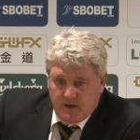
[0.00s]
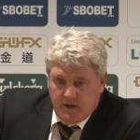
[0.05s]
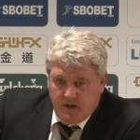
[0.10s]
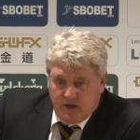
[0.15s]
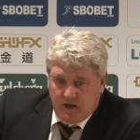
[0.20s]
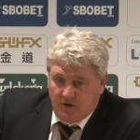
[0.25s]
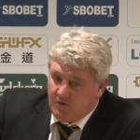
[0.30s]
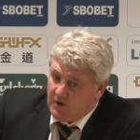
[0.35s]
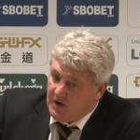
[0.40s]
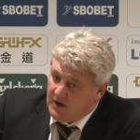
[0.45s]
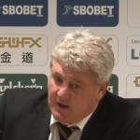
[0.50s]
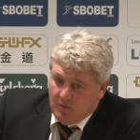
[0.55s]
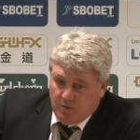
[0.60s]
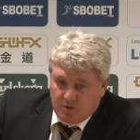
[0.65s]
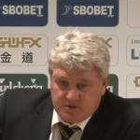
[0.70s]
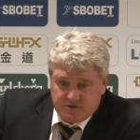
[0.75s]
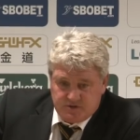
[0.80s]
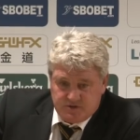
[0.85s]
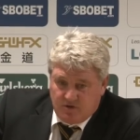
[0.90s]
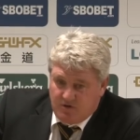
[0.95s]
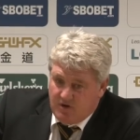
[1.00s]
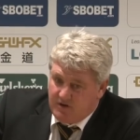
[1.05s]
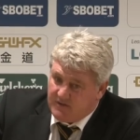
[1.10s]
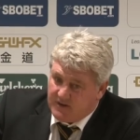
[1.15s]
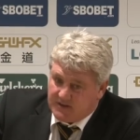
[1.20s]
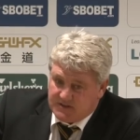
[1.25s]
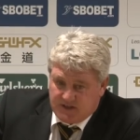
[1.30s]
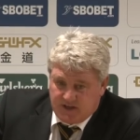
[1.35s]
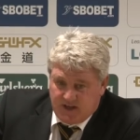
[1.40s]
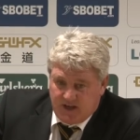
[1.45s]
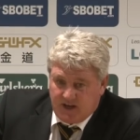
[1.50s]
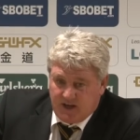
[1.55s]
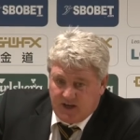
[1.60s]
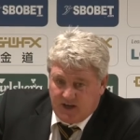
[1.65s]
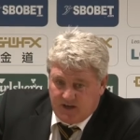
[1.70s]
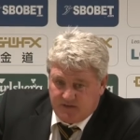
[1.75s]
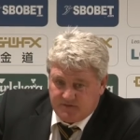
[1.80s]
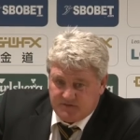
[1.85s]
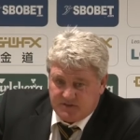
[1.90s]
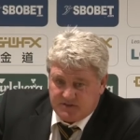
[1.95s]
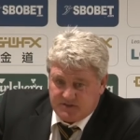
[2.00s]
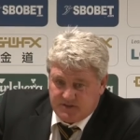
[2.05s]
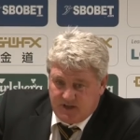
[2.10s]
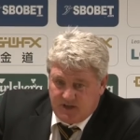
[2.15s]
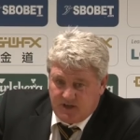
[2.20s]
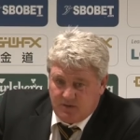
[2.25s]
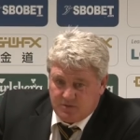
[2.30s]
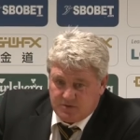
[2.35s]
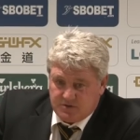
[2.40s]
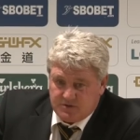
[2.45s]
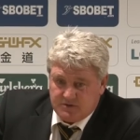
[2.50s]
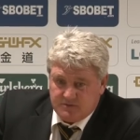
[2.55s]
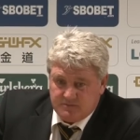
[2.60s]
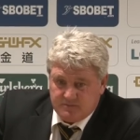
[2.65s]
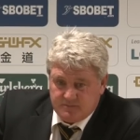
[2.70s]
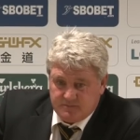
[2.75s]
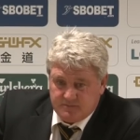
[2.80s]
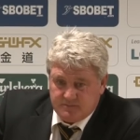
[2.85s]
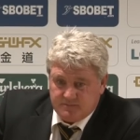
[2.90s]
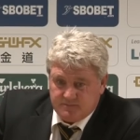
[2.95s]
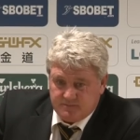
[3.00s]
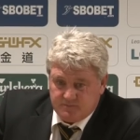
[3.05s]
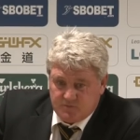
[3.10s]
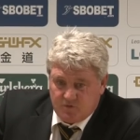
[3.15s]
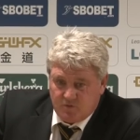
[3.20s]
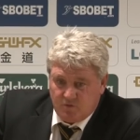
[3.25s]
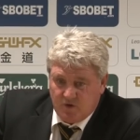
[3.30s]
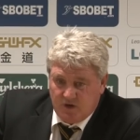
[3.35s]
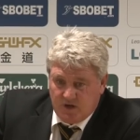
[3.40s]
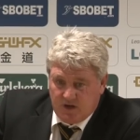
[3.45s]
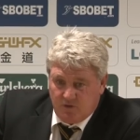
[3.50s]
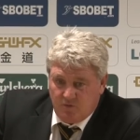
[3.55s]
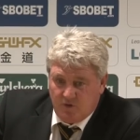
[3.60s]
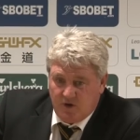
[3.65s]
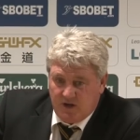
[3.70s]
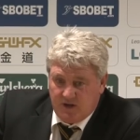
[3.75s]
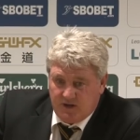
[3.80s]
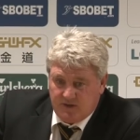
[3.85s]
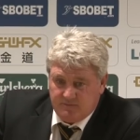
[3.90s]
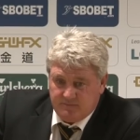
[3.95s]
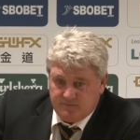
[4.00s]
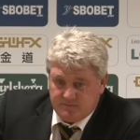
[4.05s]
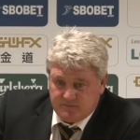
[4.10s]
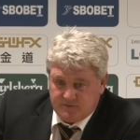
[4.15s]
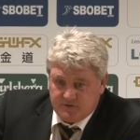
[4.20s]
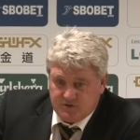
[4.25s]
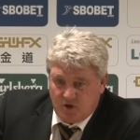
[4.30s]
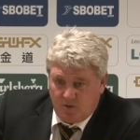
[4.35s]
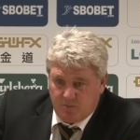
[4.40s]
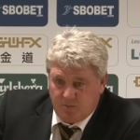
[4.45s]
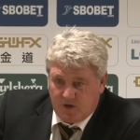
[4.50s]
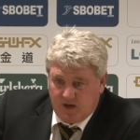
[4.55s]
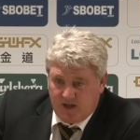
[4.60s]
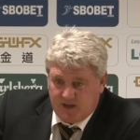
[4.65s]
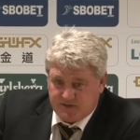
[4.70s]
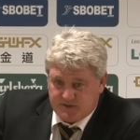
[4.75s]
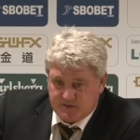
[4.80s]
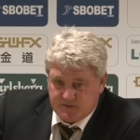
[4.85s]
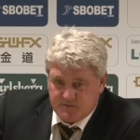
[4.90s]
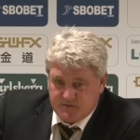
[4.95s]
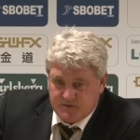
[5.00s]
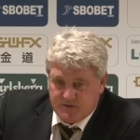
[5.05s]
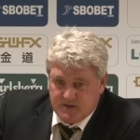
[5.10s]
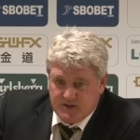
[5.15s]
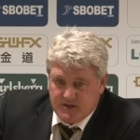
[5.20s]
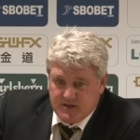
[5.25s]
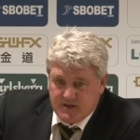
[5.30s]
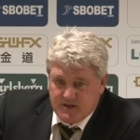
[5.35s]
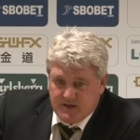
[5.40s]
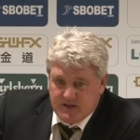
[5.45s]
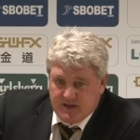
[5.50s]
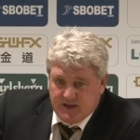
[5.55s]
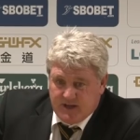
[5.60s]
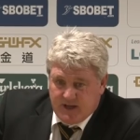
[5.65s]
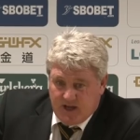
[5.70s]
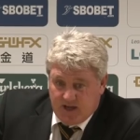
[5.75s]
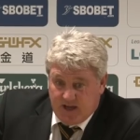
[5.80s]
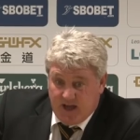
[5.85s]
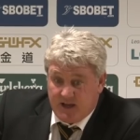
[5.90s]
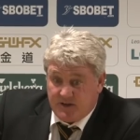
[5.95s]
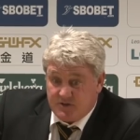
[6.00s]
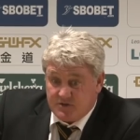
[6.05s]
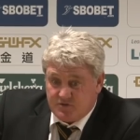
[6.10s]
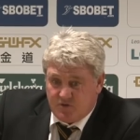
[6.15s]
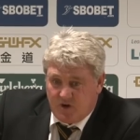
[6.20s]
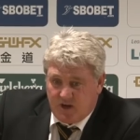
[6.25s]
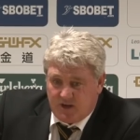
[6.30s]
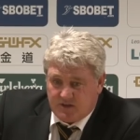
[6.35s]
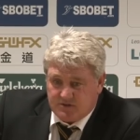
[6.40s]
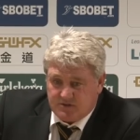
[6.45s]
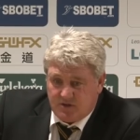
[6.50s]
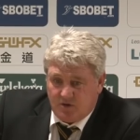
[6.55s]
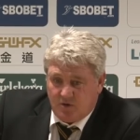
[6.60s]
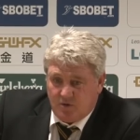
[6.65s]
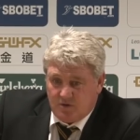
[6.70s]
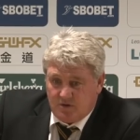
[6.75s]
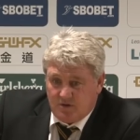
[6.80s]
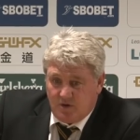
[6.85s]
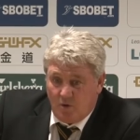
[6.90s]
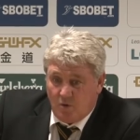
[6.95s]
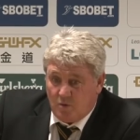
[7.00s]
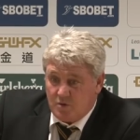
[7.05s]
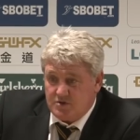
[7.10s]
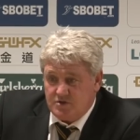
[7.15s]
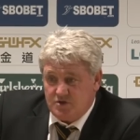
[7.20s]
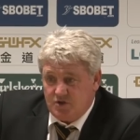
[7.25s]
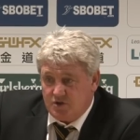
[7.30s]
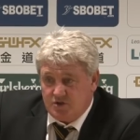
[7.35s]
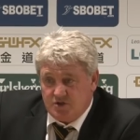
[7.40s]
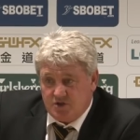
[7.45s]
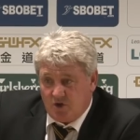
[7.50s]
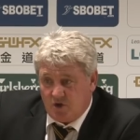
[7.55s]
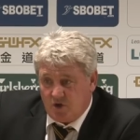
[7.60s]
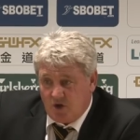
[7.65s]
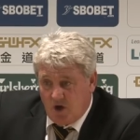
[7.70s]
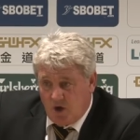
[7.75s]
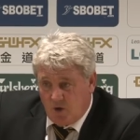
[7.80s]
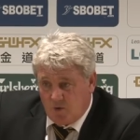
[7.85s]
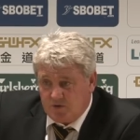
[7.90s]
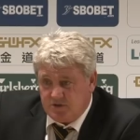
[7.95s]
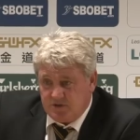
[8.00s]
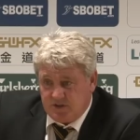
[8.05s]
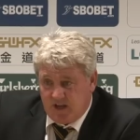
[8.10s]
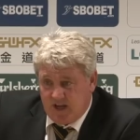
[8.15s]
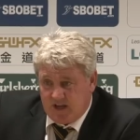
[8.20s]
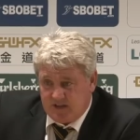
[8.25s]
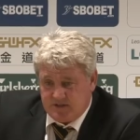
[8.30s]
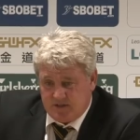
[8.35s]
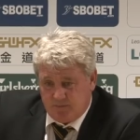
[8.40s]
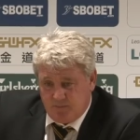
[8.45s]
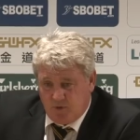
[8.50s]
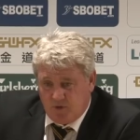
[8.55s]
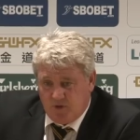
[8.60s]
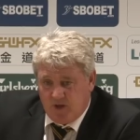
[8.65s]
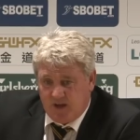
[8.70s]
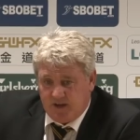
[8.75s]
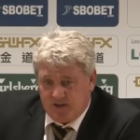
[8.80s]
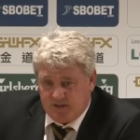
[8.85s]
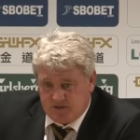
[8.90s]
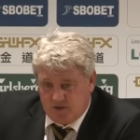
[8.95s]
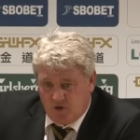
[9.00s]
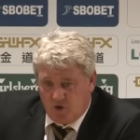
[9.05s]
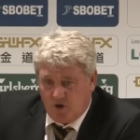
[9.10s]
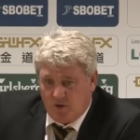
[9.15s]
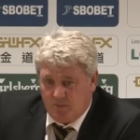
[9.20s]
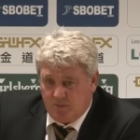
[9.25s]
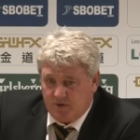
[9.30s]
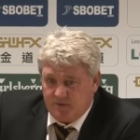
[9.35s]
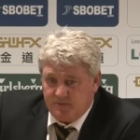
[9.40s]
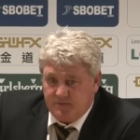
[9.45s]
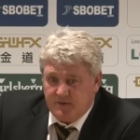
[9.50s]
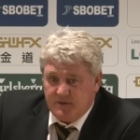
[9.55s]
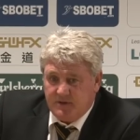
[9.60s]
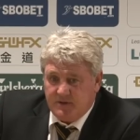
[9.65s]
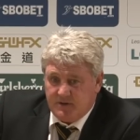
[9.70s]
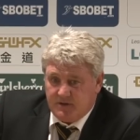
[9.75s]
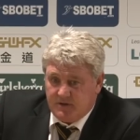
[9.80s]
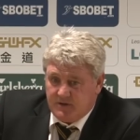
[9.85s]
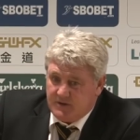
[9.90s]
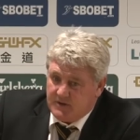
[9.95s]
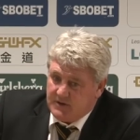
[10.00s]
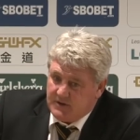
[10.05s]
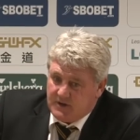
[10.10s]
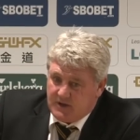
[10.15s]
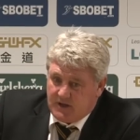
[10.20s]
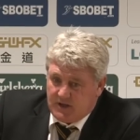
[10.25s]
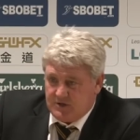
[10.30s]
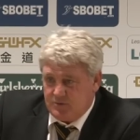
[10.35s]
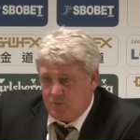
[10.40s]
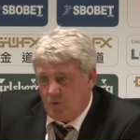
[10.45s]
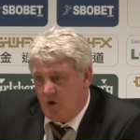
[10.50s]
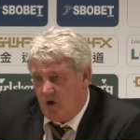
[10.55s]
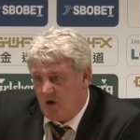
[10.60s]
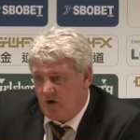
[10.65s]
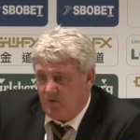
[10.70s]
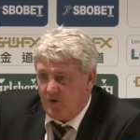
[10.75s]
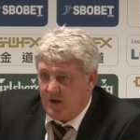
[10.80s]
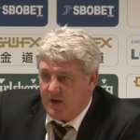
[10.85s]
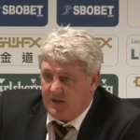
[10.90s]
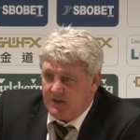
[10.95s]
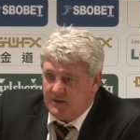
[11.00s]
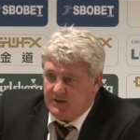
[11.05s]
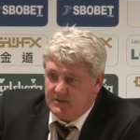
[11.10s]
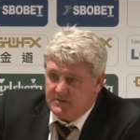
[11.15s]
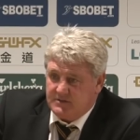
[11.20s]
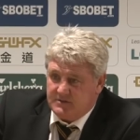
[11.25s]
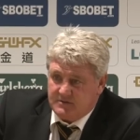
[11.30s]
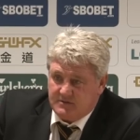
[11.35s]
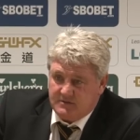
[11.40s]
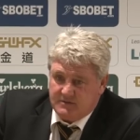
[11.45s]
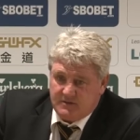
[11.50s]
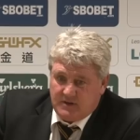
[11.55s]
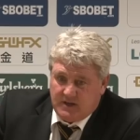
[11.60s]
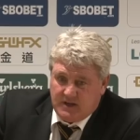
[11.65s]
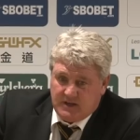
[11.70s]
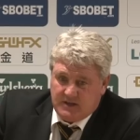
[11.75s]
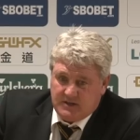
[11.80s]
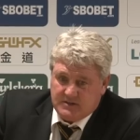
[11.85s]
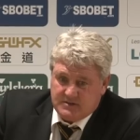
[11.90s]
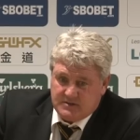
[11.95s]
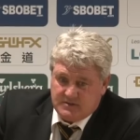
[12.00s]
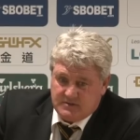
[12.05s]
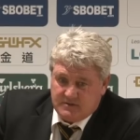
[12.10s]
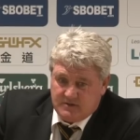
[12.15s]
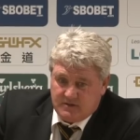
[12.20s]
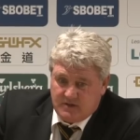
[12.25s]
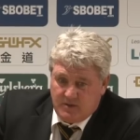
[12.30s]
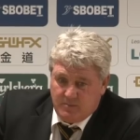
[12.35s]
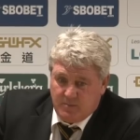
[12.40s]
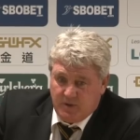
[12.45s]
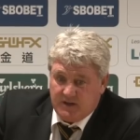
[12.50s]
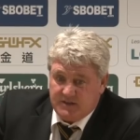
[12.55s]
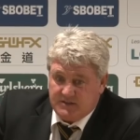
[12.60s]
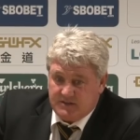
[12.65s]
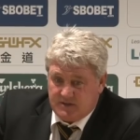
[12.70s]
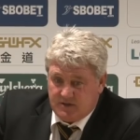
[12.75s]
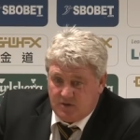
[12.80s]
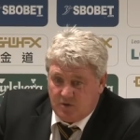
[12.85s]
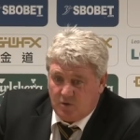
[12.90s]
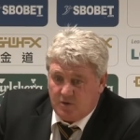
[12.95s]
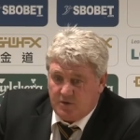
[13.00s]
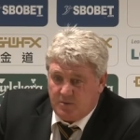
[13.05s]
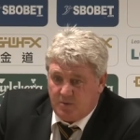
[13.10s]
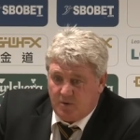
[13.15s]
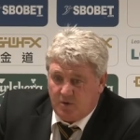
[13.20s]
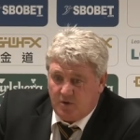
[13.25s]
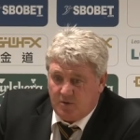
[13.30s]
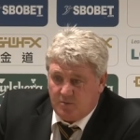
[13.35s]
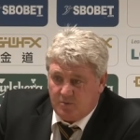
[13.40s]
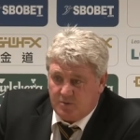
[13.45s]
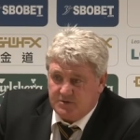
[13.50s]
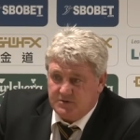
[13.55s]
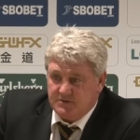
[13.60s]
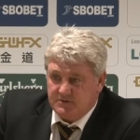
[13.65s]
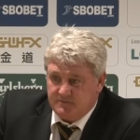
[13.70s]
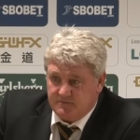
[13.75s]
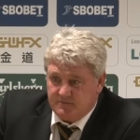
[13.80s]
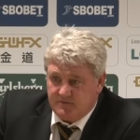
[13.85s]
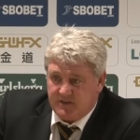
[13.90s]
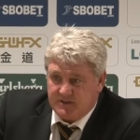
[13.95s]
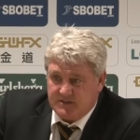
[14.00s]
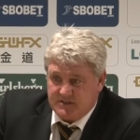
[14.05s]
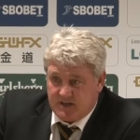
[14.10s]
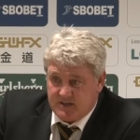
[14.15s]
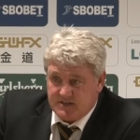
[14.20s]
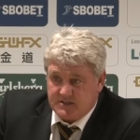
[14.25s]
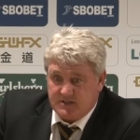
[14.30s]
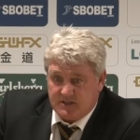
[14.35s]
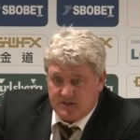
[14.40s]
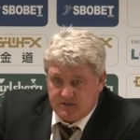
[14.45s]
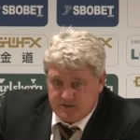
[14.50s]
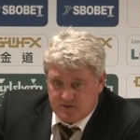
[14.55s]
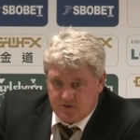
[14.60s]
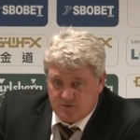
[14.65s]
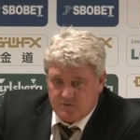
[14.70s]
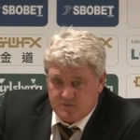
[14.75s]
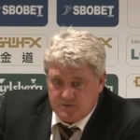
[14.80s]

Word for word: He really was terrific tonight. I have to say, he was really, really top class. And again, strikers are always judged on goals, and he has to put that in his locker. But his work rate and his and his ability to hold the ball up was fantastic. So